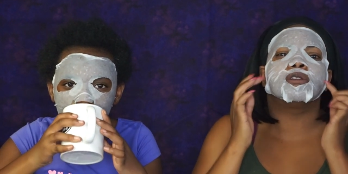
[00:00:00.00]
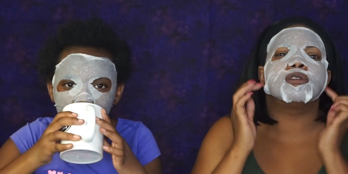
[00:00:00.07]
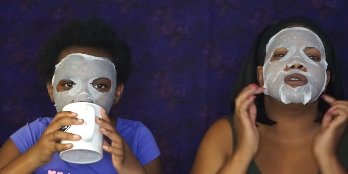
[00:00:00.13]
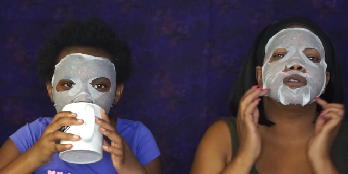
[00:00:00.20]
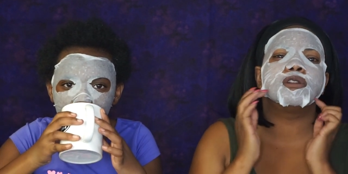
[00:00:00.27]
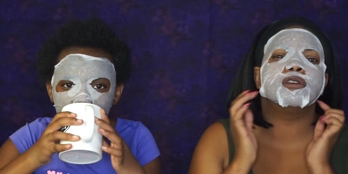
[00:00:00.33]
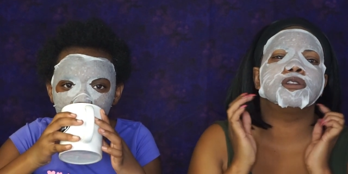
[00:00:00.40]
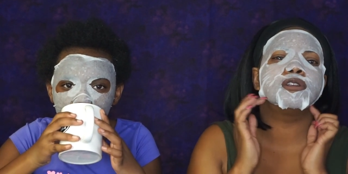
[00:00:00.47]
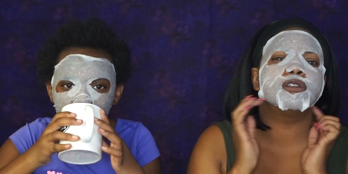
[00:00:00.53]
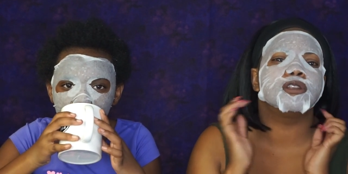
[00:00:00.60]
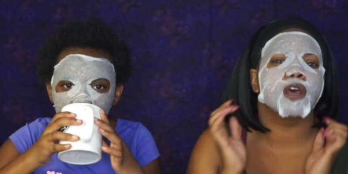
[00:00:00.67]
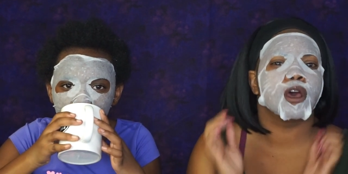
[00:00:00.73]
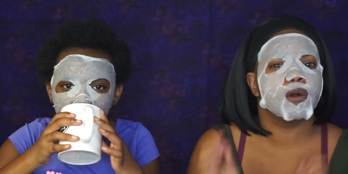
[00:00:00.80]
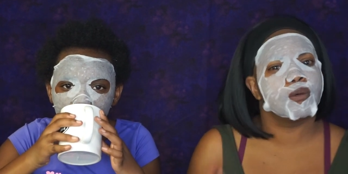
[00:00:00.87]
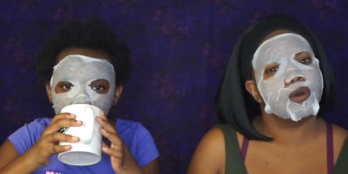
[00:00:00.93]
Speaker 1: So this
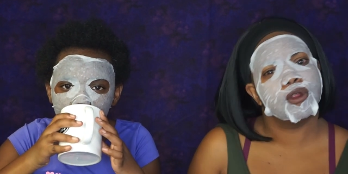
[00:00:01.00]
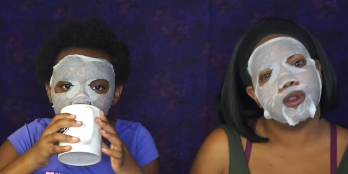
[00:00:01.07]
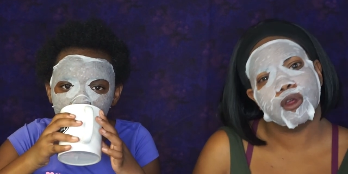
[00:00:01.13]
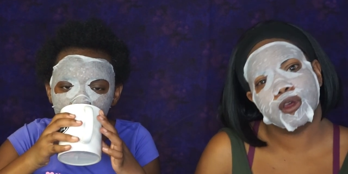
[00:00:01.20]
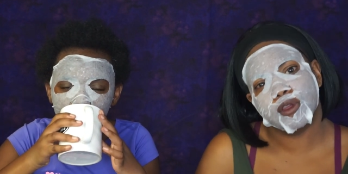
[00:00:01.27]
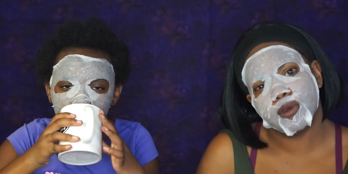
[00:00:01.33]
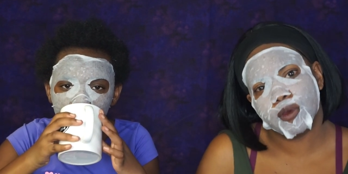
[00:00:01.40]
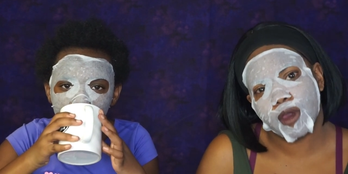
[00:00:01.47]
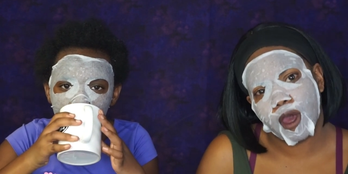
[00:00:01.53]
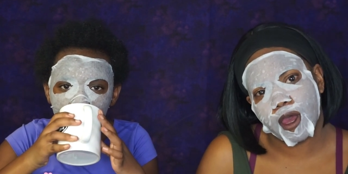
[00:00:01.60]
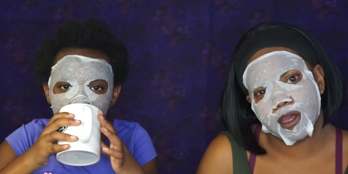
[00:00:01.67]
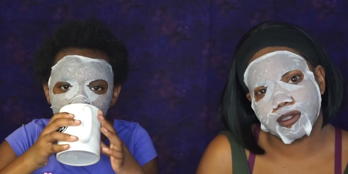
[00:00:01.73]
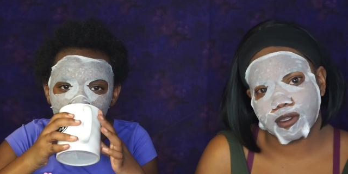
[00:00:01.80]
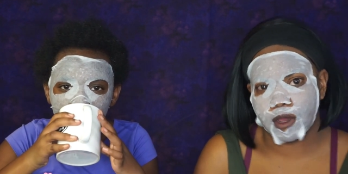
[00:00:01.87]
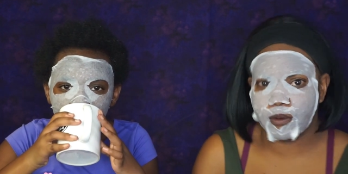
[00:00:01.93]
is how we look, you
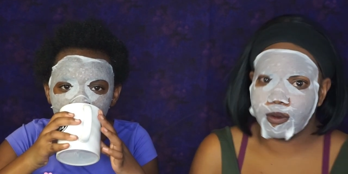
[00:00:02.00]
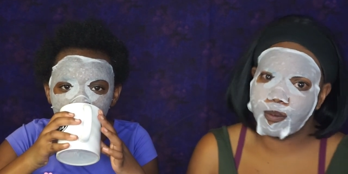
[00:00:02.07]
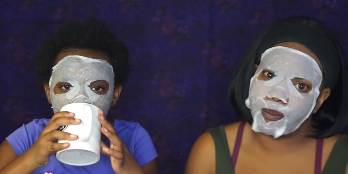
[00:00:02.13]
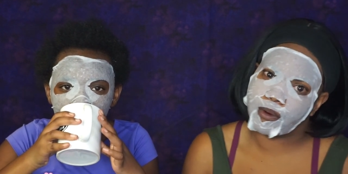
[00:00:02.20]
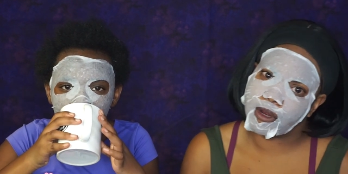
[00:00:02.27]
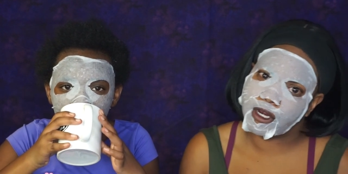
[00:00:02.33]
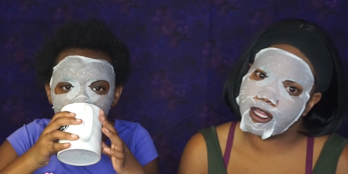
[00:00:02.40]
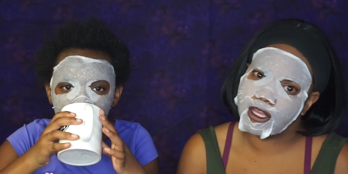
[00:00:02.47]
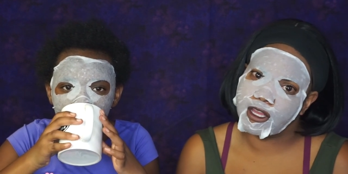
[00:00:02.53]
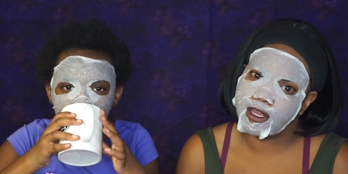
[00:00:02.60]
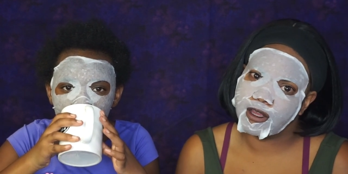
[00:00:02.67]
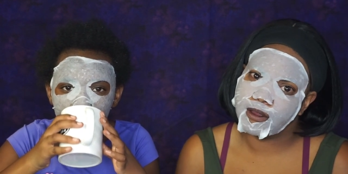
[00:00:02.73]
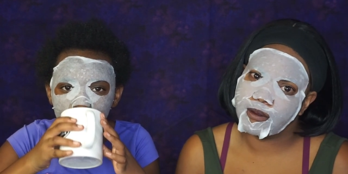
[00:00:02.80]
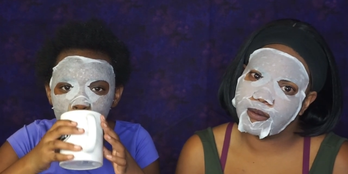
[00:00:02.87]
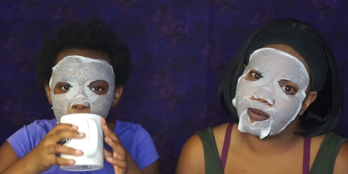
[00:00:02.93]
guys. Are we
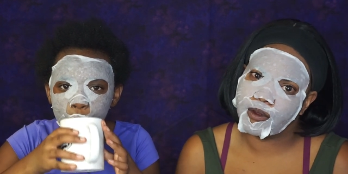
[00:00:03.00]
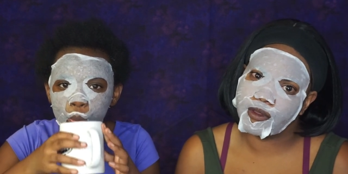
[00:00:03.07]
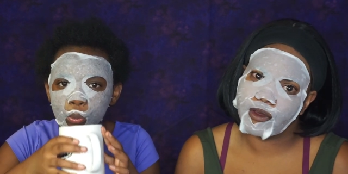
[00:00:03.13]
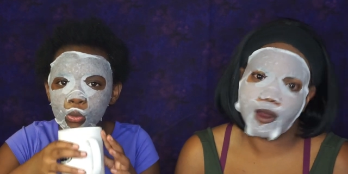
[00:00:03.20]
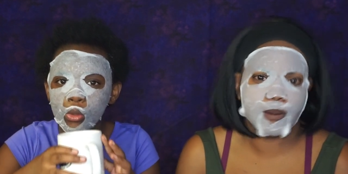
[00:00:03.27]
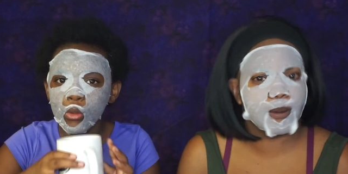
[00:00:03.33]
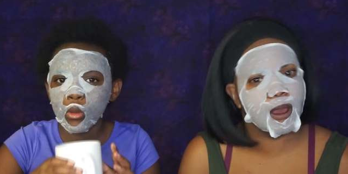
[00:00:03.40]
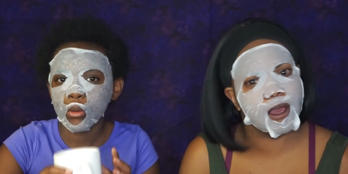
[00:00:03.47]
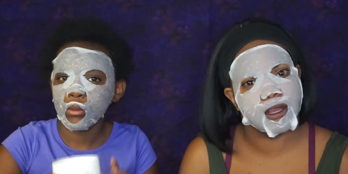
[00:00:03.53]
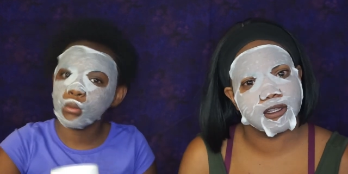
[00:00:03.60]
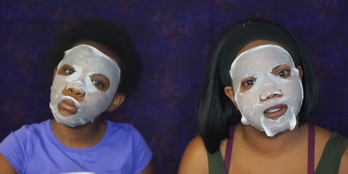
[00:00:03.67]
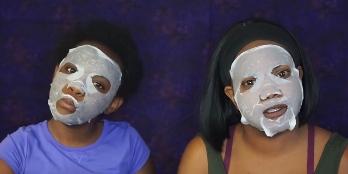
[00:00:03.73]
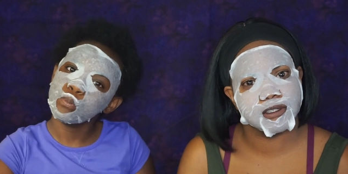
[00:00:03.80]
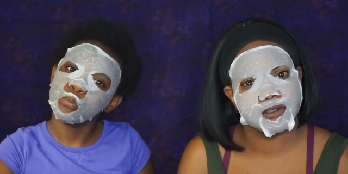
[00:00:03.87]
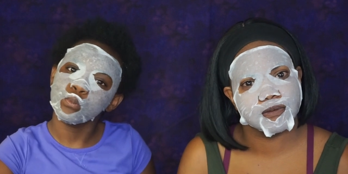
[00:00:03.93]
pretty with our
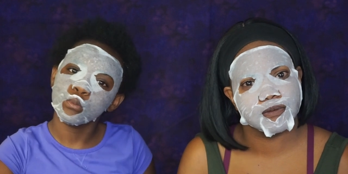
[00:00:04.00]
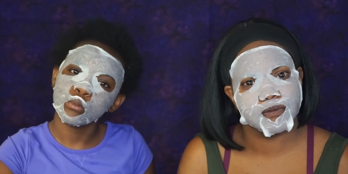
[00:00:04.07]
masks?